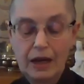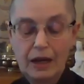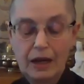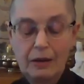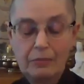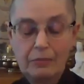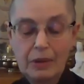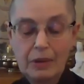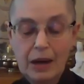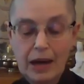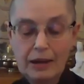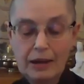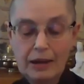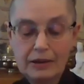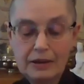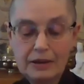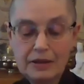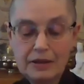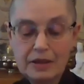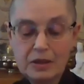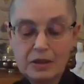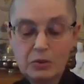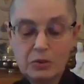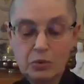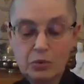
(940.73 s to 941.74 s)

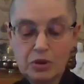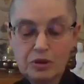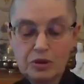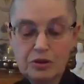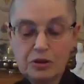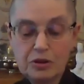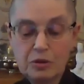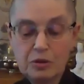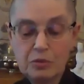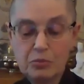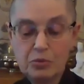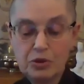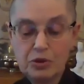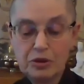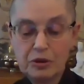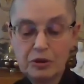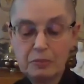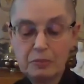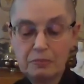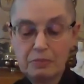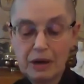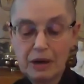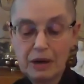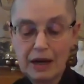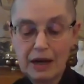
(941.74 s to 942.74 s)
Balancing wisdom with
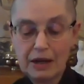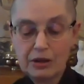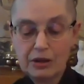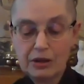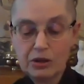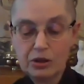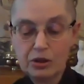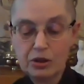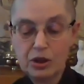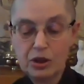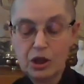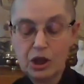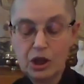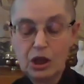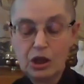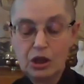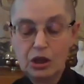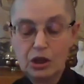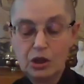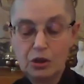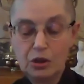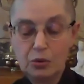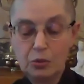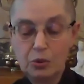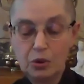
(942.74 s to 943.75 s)
compassion,
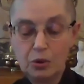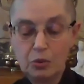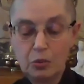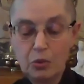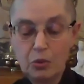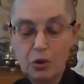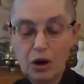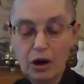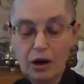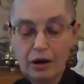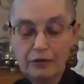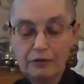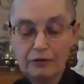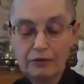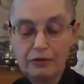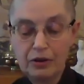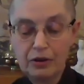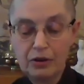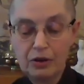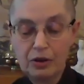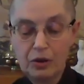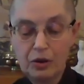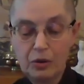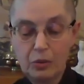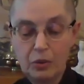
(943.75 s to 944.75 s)
you will walk
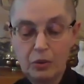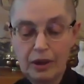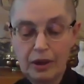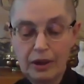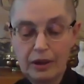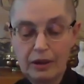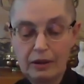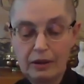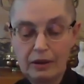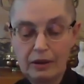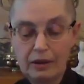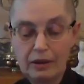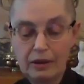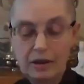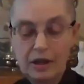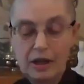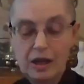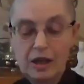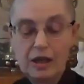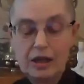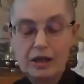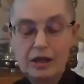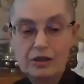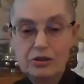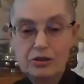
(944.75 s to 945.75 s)
very well,
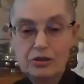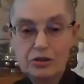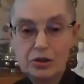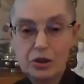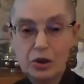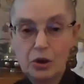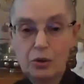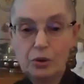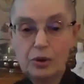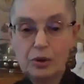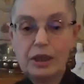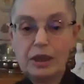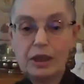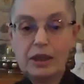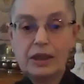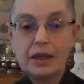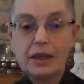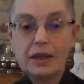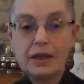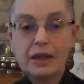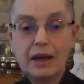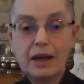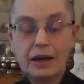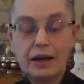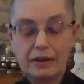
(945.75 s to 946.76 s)
slowly
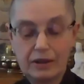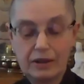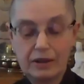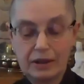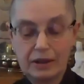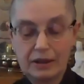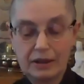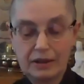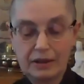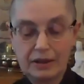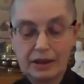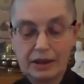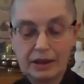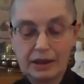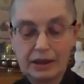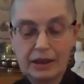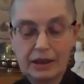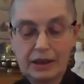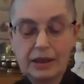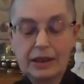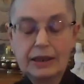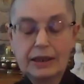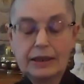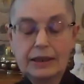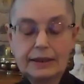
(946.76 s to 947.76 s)
and elegantly,
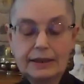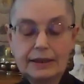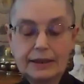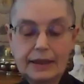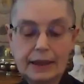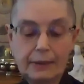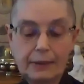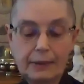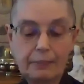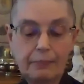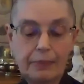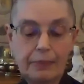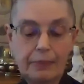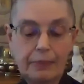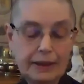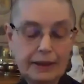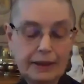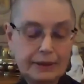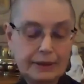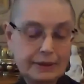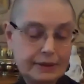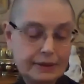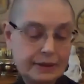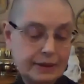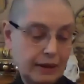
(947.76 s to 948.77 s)
step by
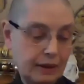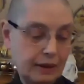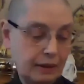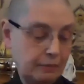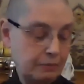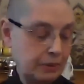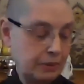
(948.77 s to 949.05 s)
step.